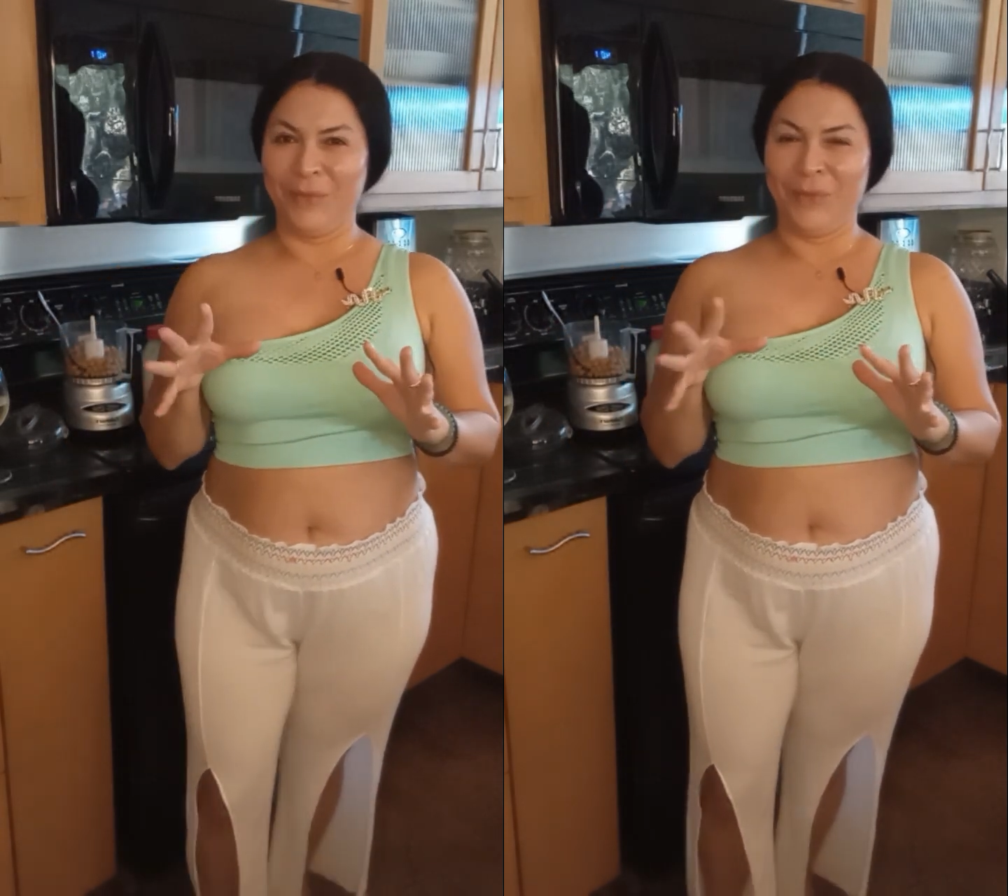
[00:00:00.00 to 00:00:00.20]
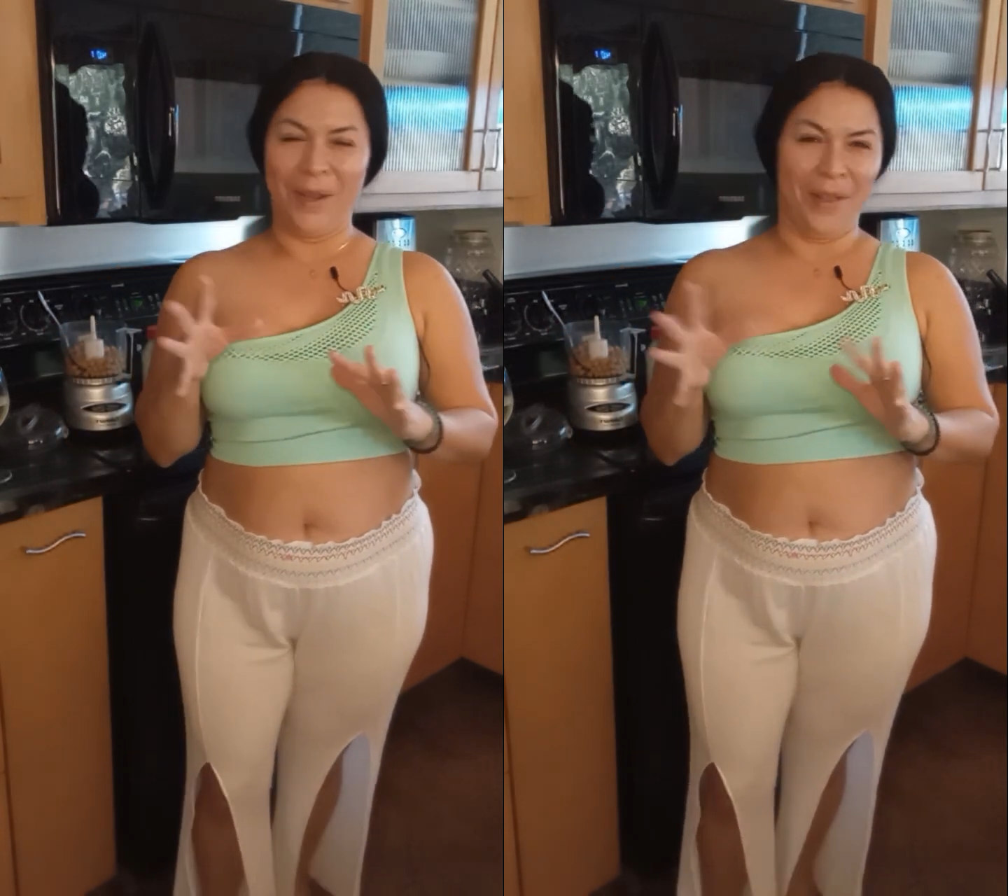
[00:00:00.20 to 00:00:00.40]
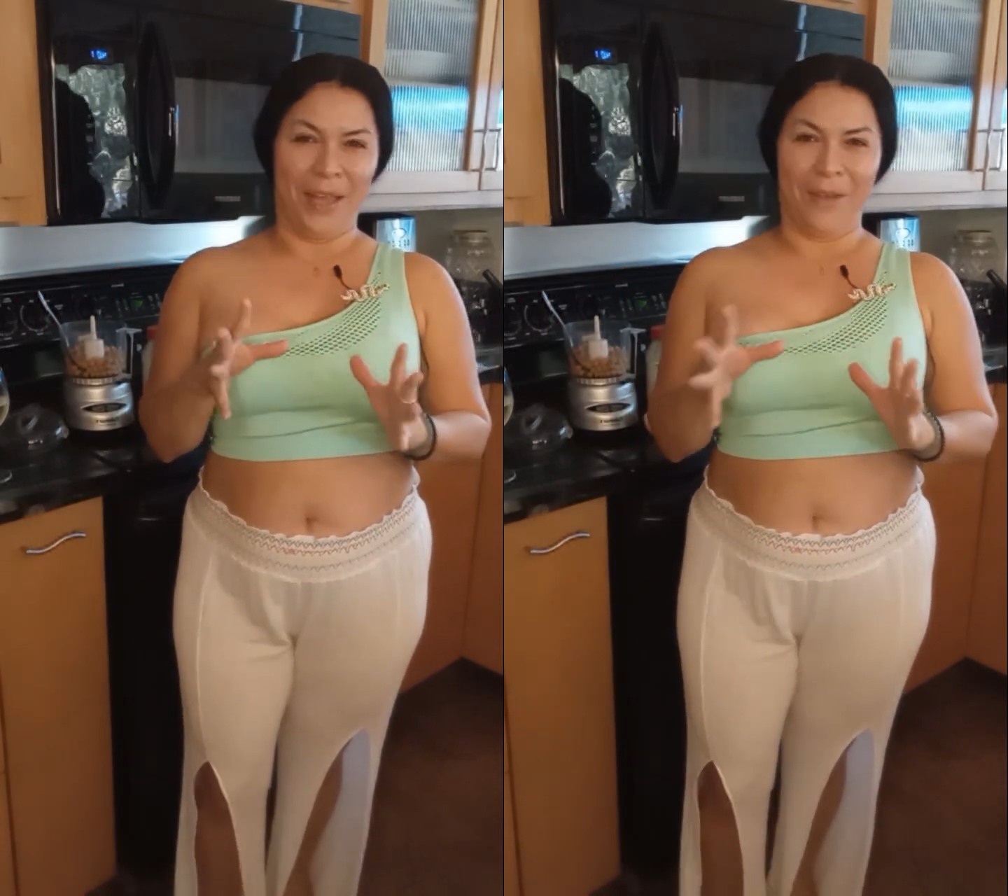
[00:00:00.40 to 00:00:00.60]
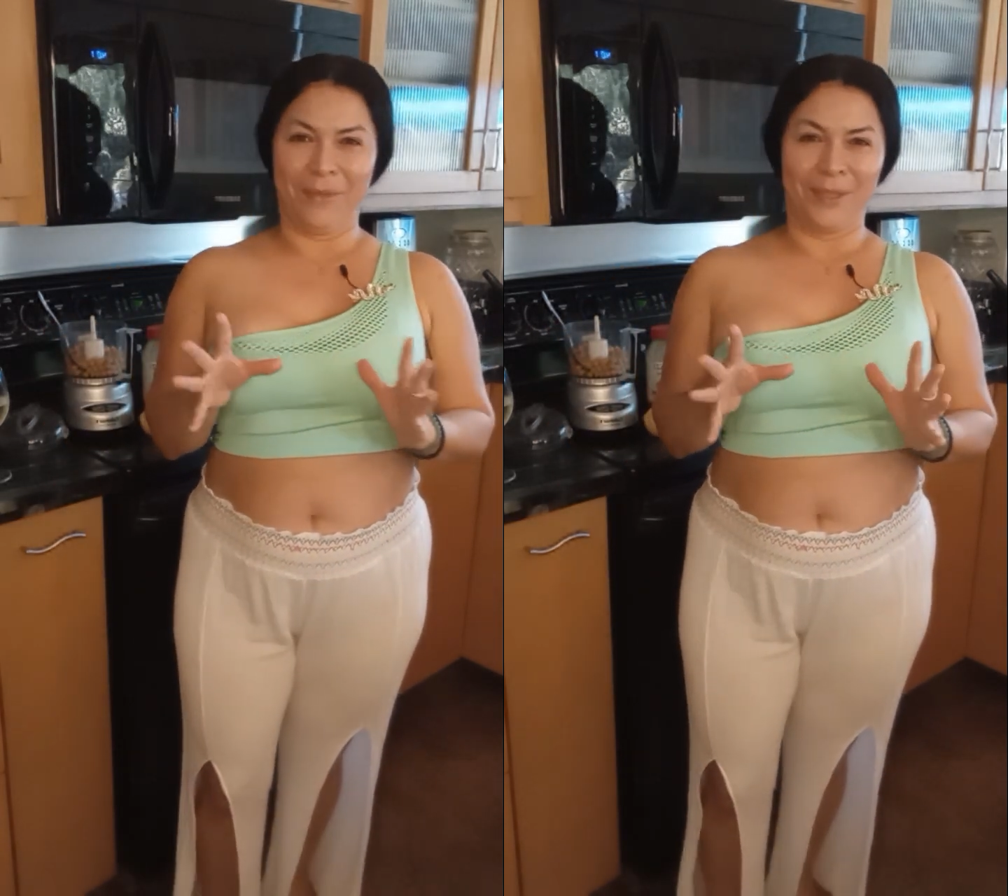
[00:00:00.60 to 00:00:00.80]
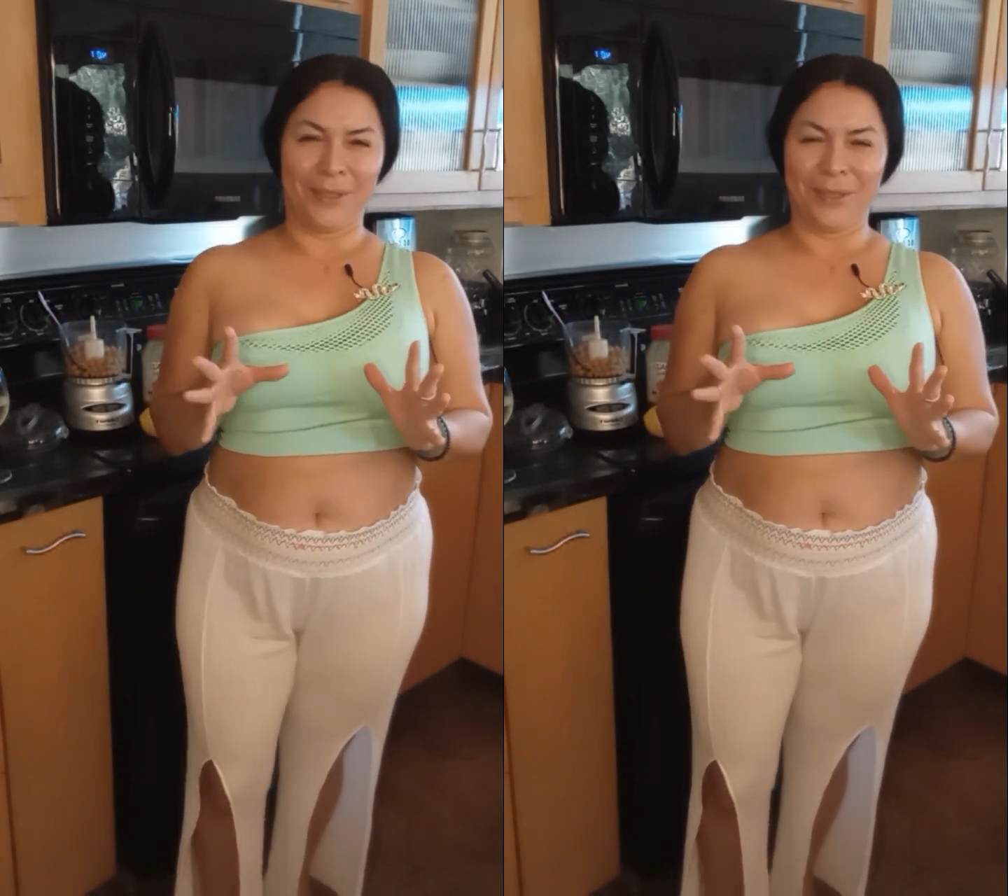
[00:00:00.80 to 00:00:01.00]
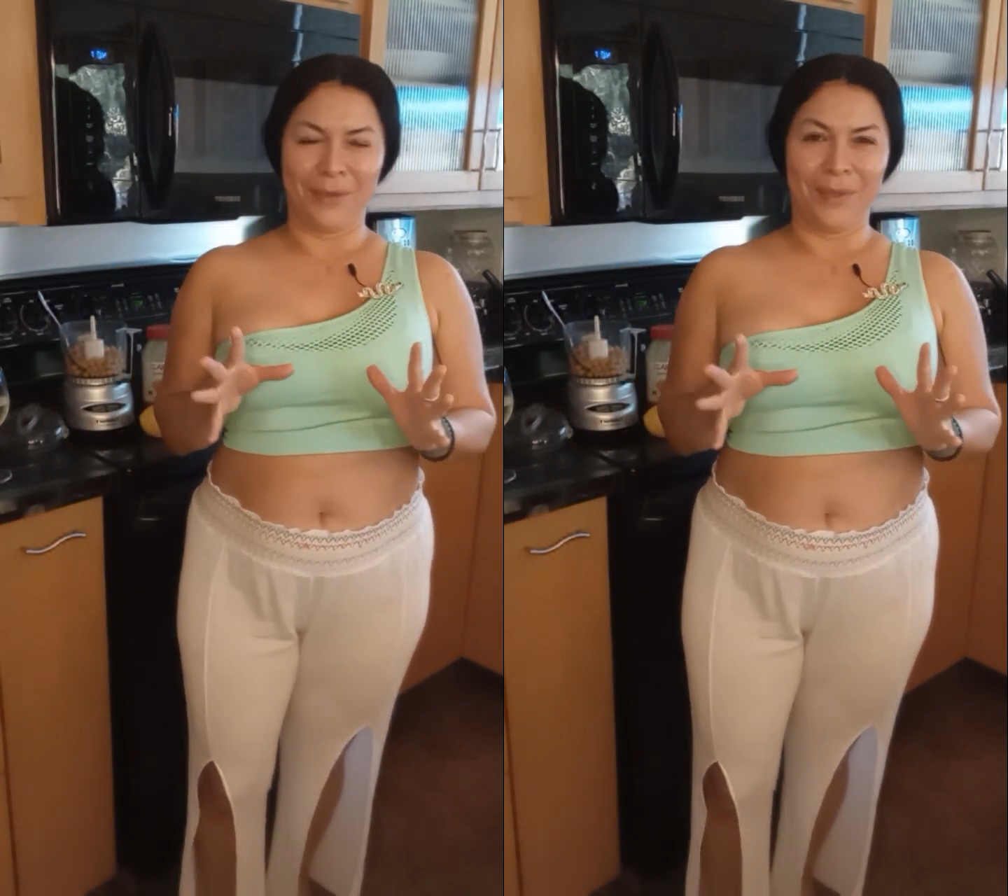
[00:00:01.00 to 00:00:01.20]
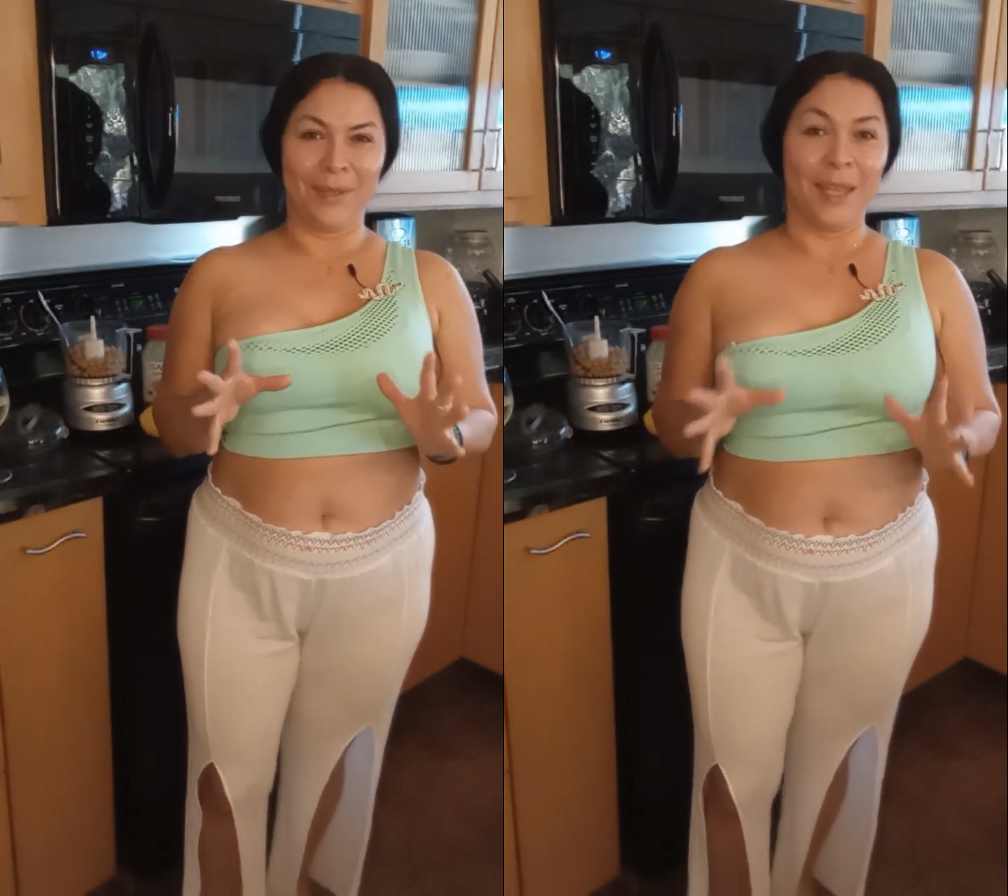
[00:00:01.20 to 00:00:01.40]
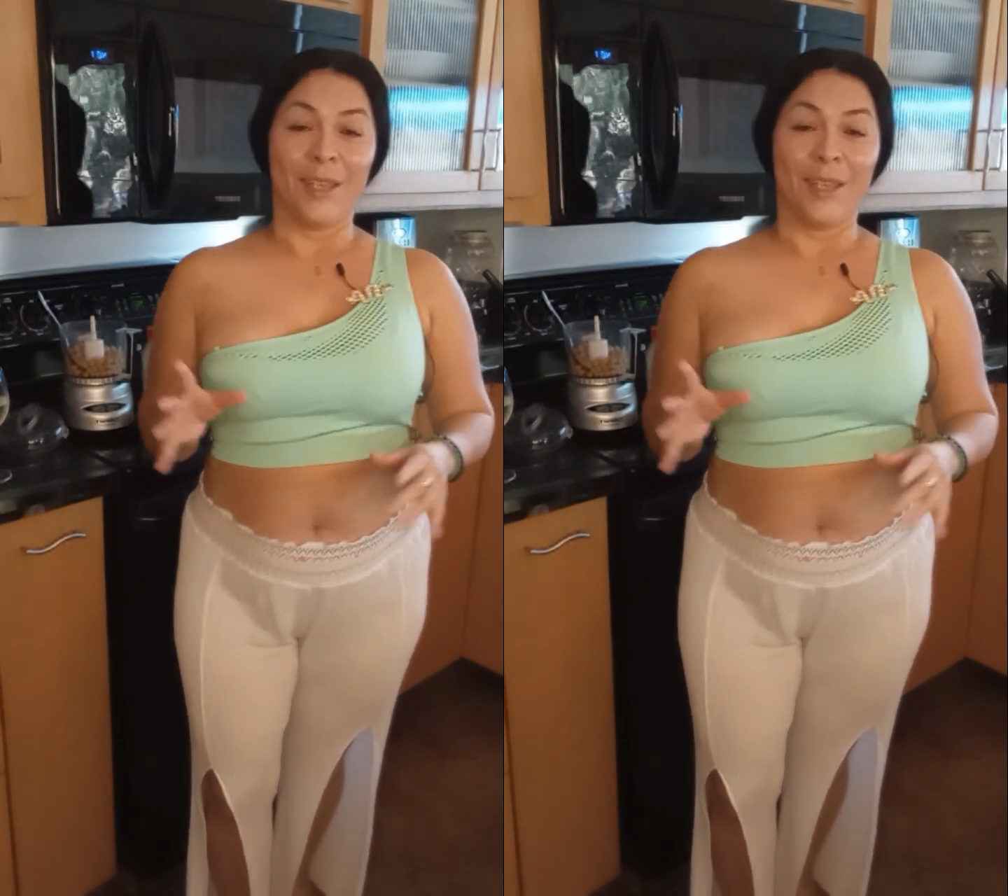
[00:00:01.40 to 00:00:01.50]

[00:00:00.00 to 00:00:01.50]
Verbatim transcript: we all have to deal with.